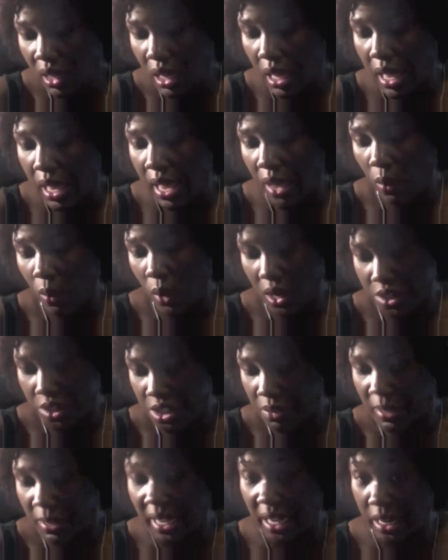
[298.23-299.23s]
I washed
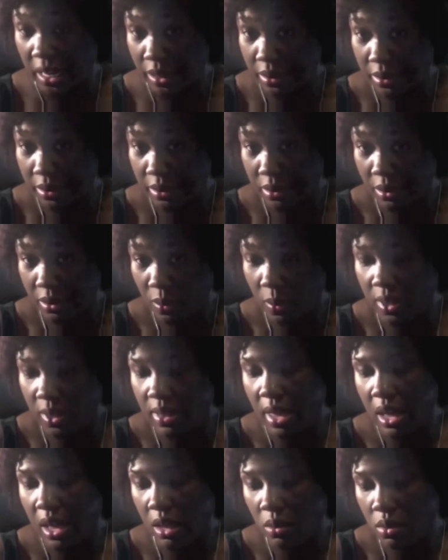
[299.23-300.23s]
my hair
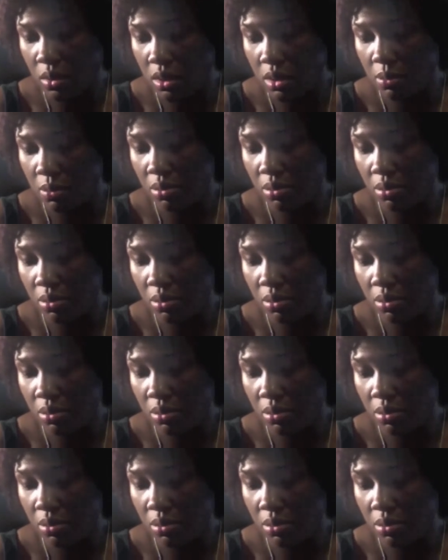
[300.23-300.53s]
without